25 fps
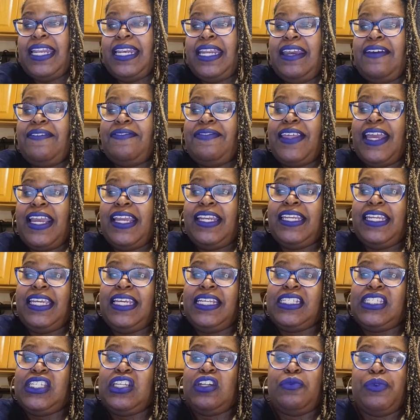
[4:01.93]
If they
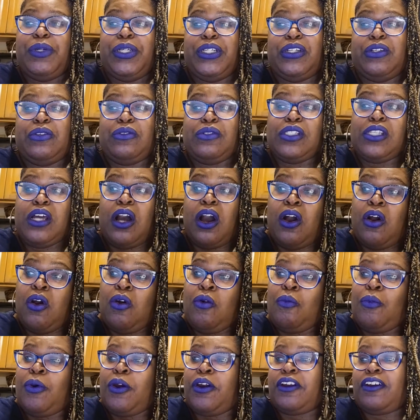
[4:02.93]
need to reduce
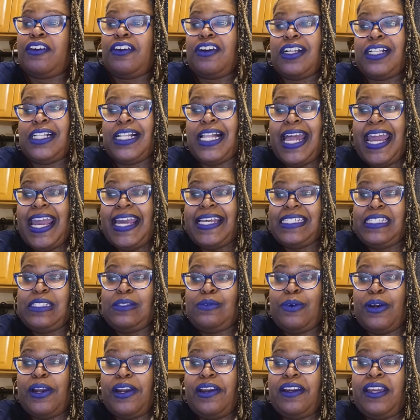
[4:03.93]
homework or
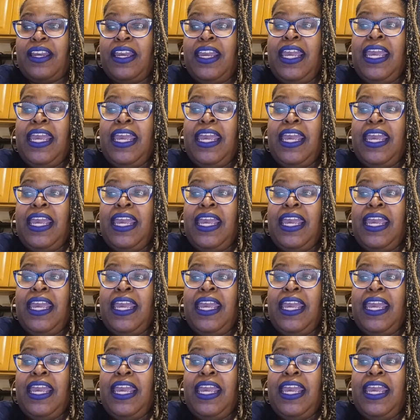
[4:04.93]
classwork,